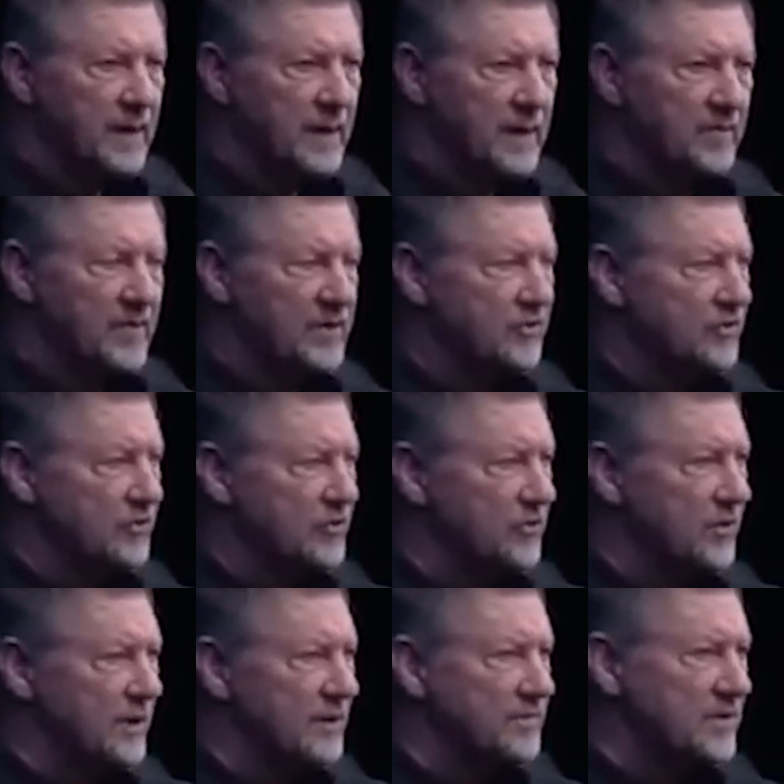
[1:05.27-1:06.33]
I've had two
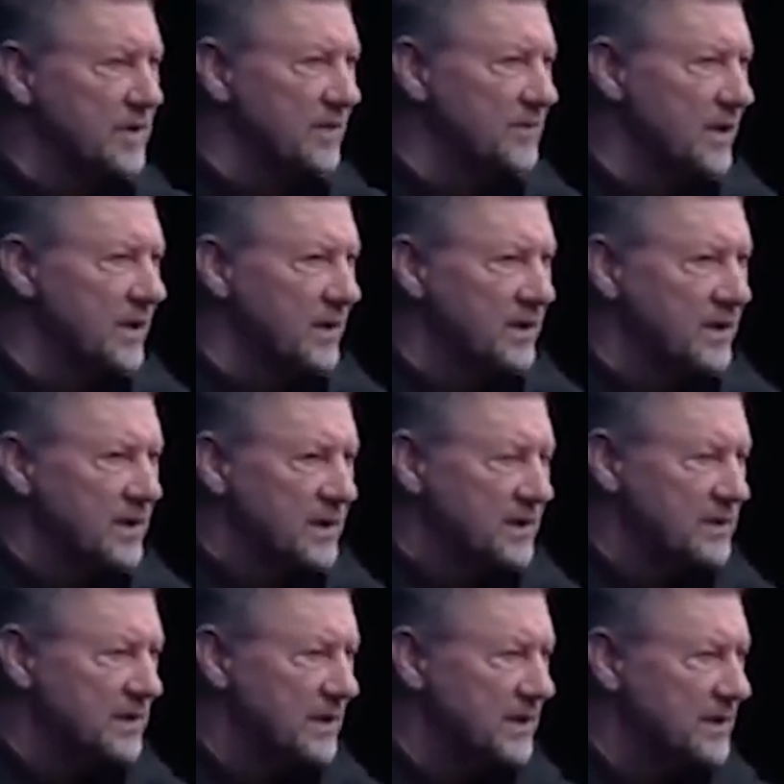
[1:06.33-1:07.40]
dreams. I'm in a
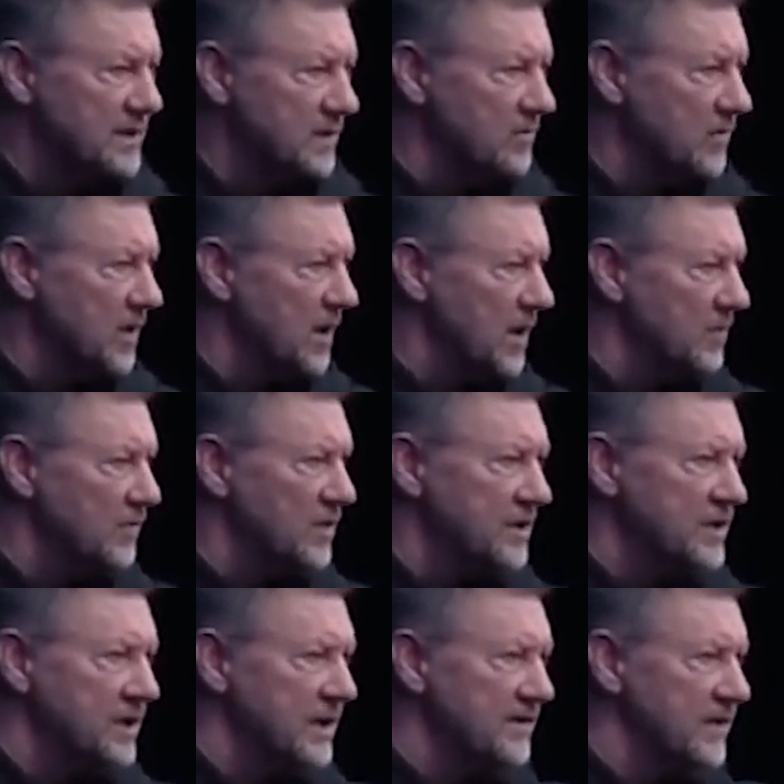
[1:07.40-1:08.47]
season where I'm
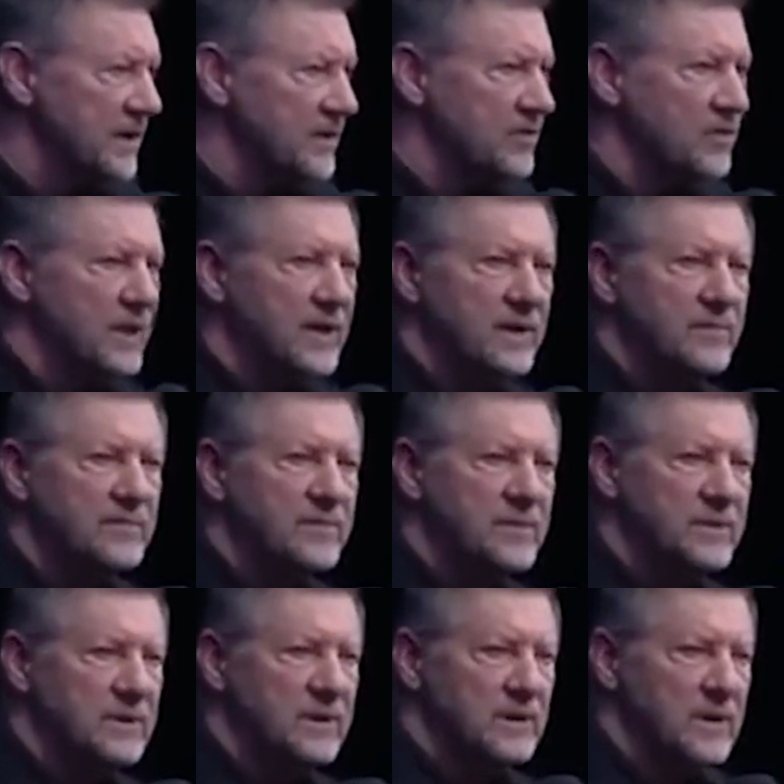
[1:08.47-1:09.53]
receiving
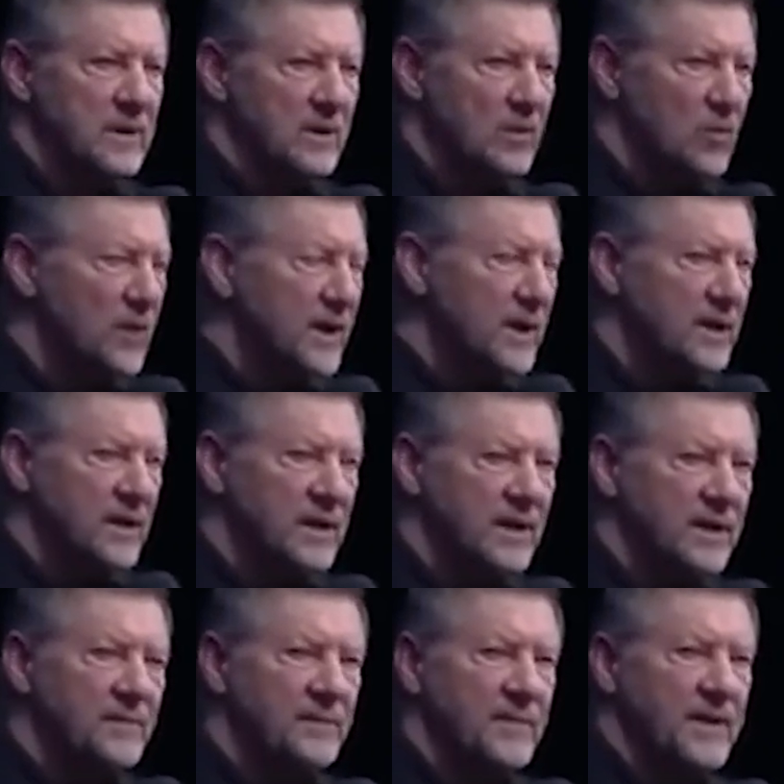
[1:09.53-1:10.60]
dreams
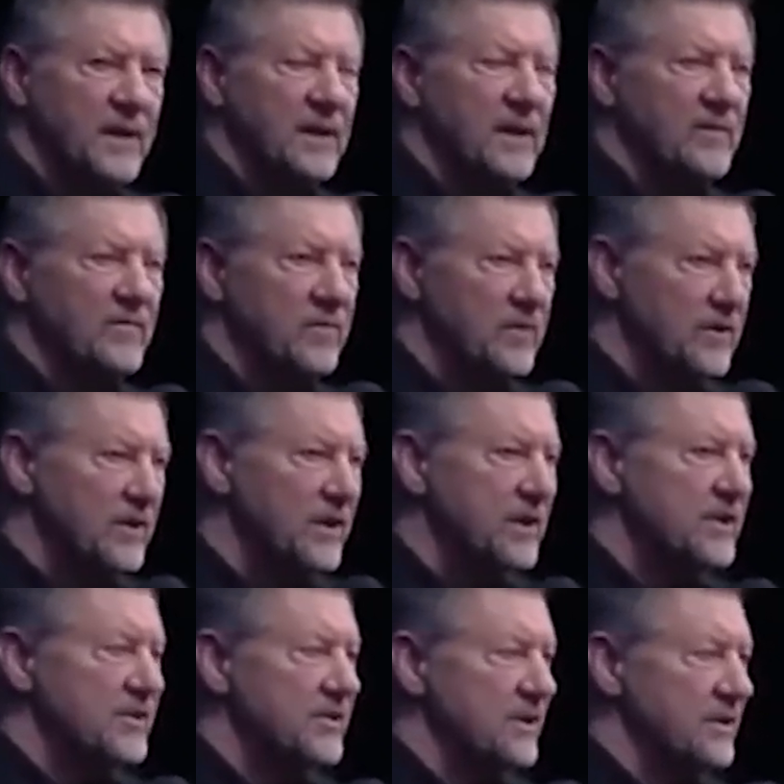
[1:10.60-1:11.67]
weekly for the
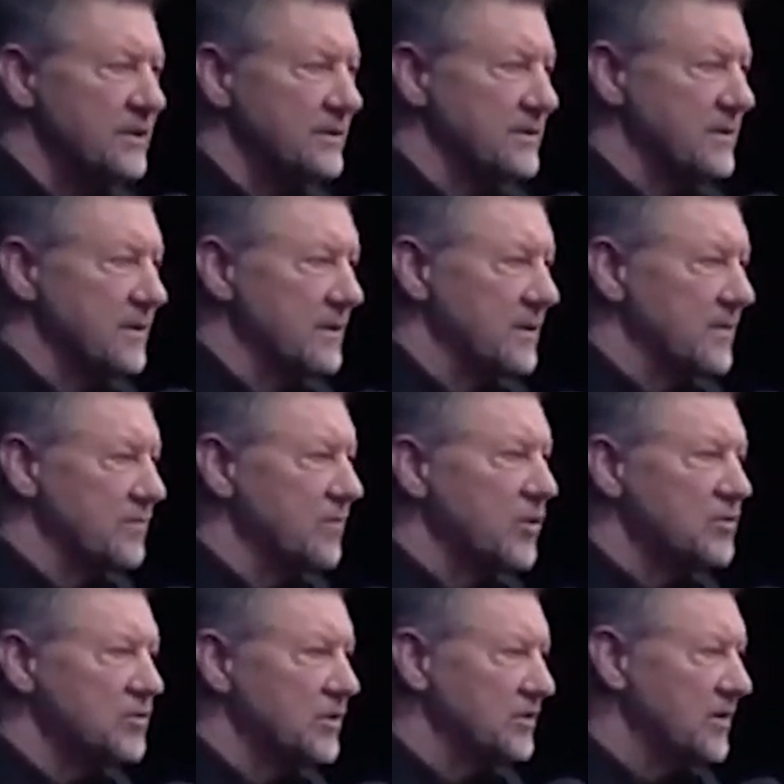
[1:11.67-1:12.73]
nation.
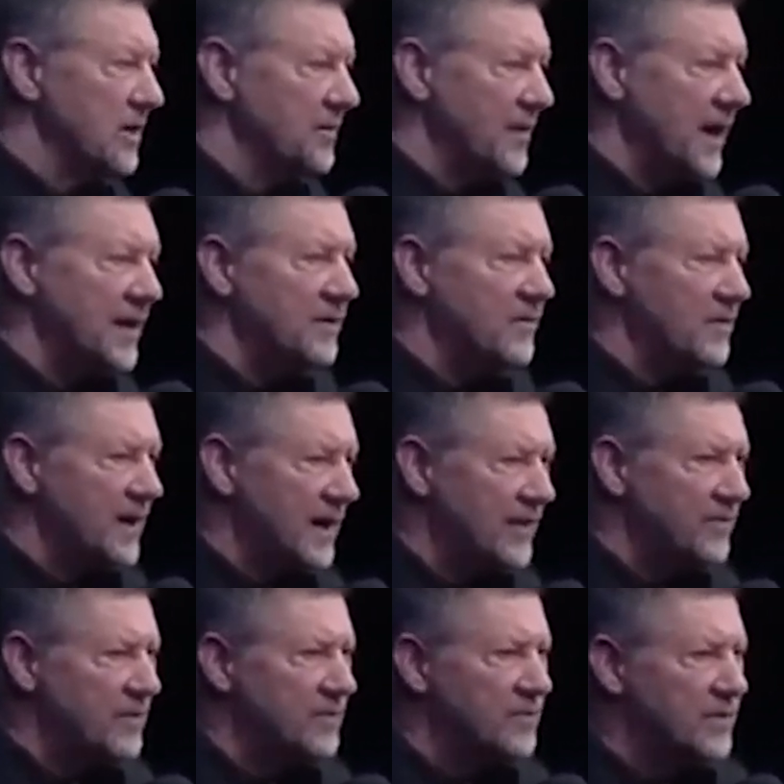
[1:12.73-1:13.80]
Most of them, I don't
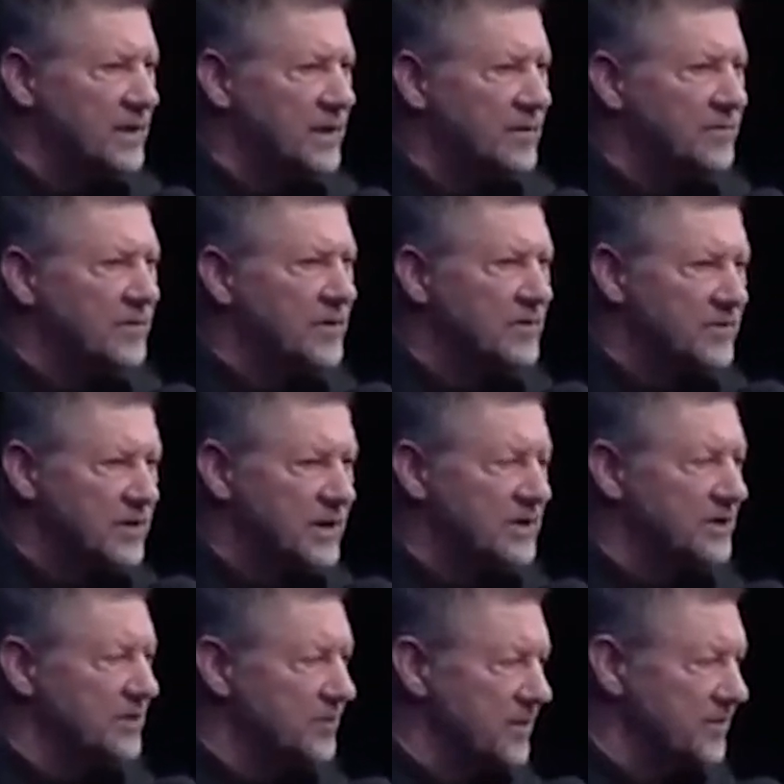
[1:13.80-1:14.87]
have the dream, they're
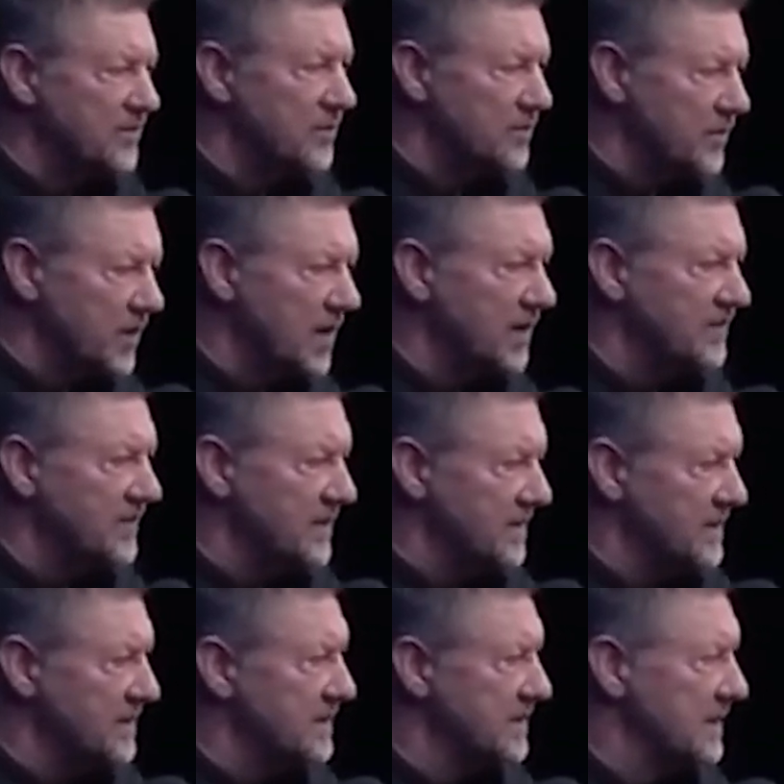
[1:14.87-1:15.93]
sent to me from
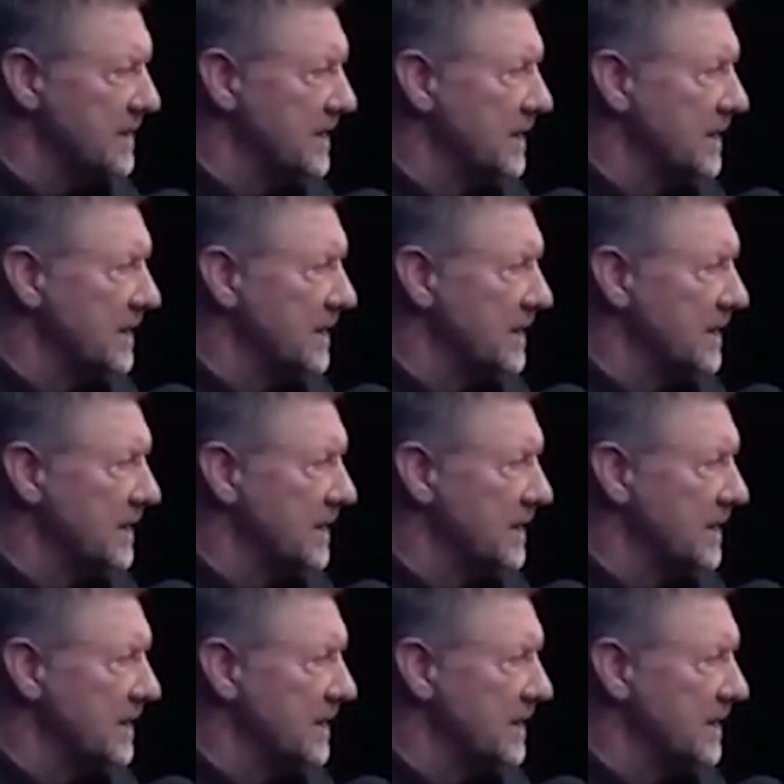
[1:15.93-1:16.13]
prophets.